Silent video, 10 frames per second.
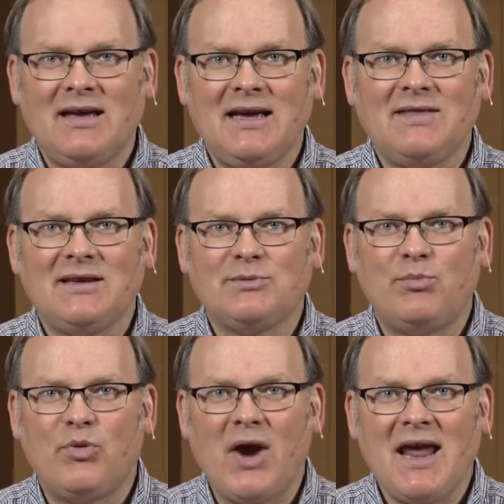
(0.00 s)
In this
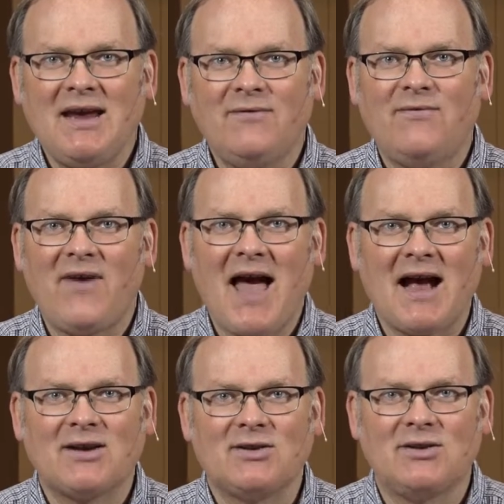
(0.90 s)

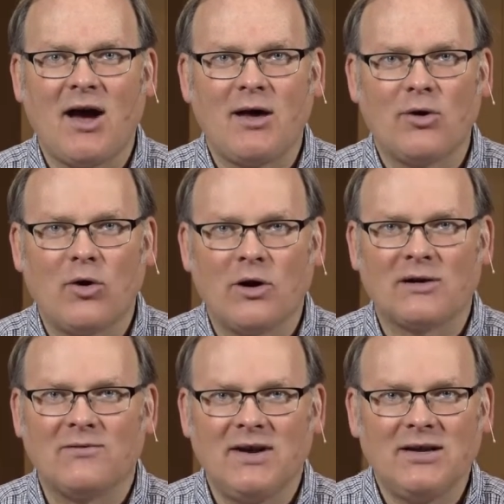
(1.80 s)
brainfact.org
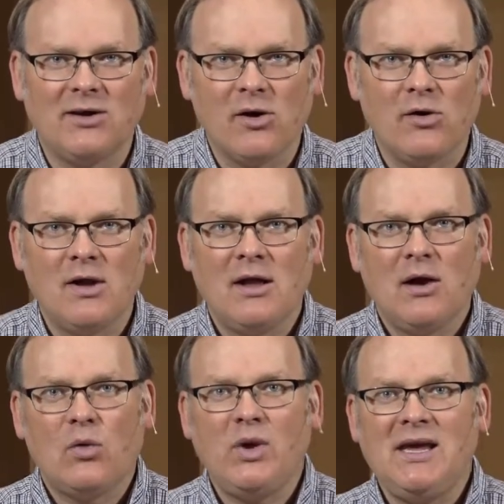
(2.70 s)
video,
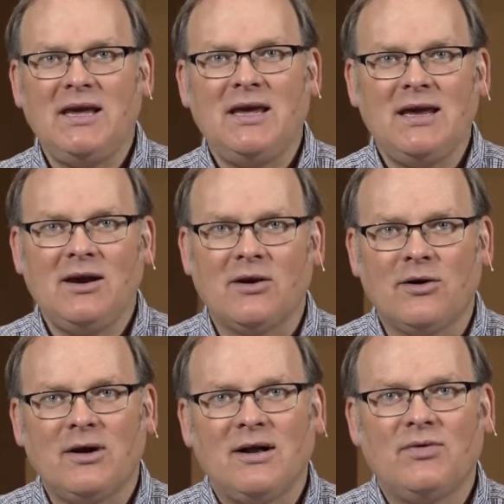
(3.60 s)
we
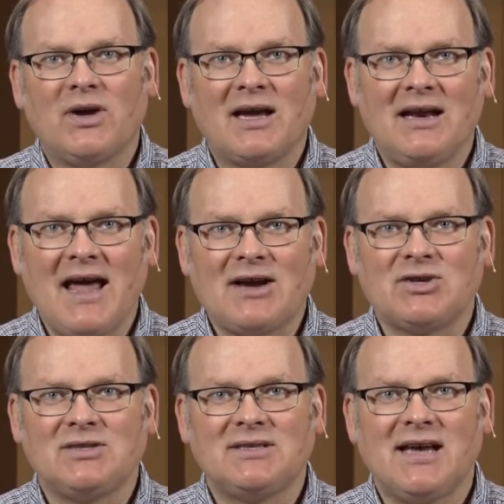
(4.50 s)
hear the
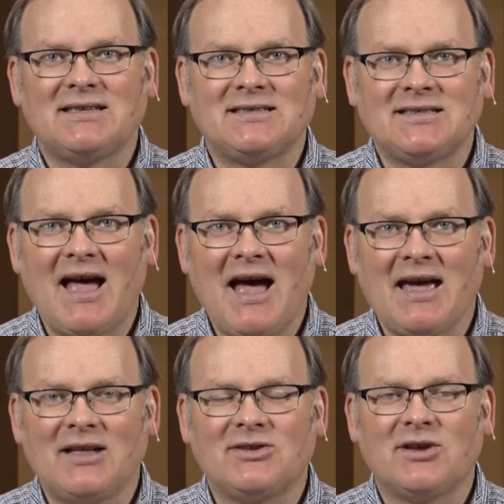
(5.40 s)
connections that
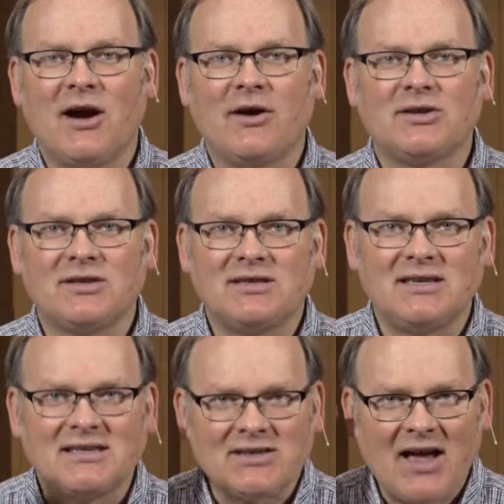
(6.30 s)
science are
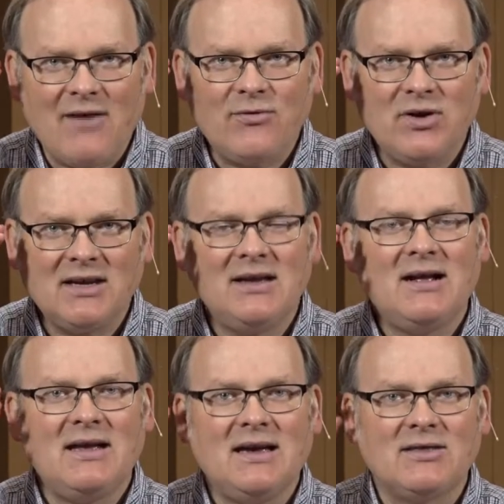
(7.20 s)
discovering
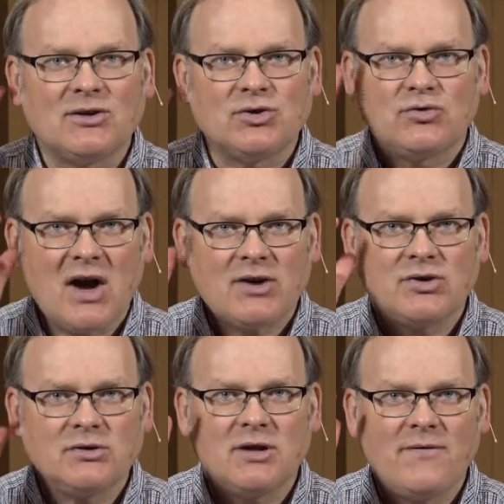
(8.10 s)
in the
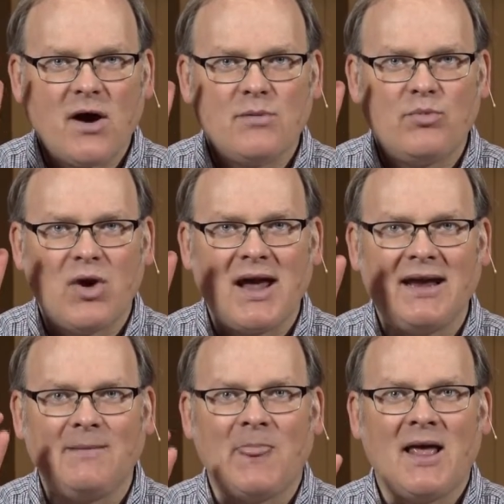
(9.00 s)
structures of our
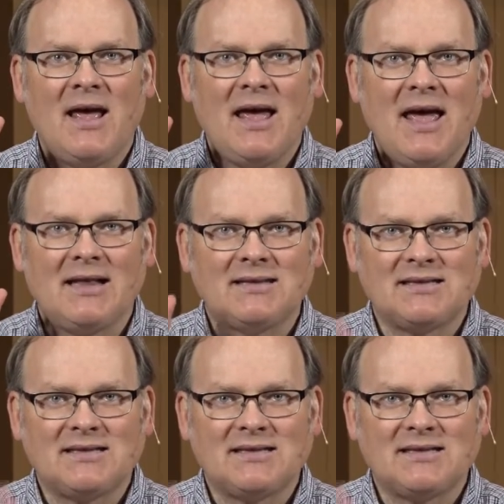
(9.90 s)
brain and